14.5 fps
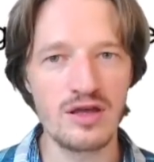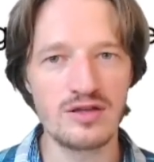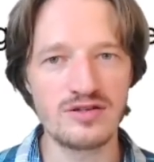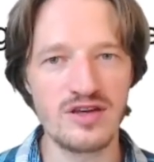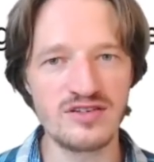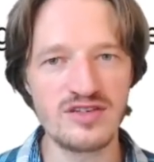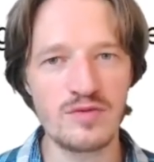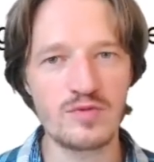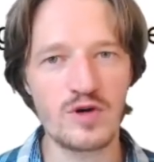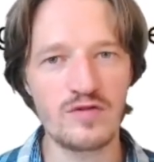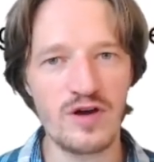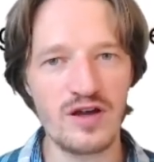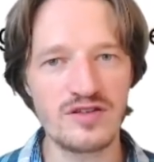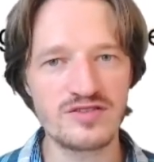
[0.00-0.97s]
Tessia
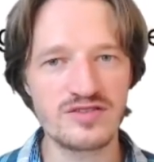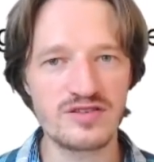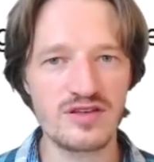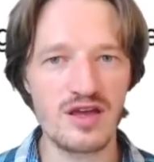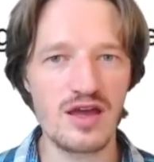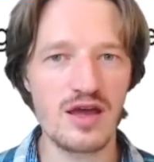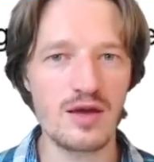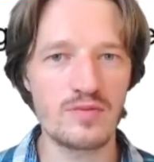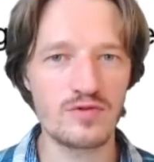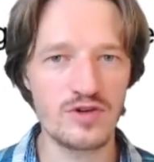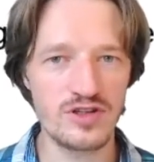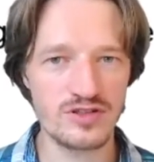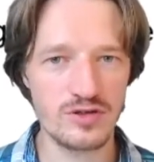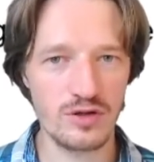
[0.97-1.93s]
provides a
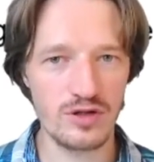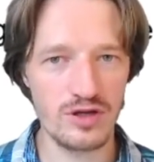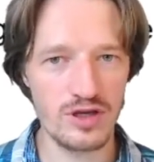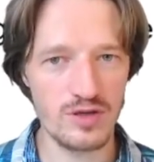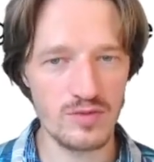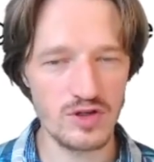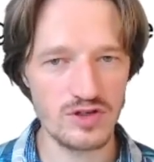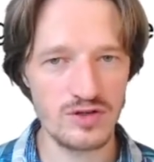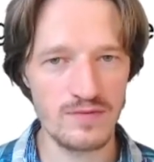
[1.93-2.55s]
pre-installer image.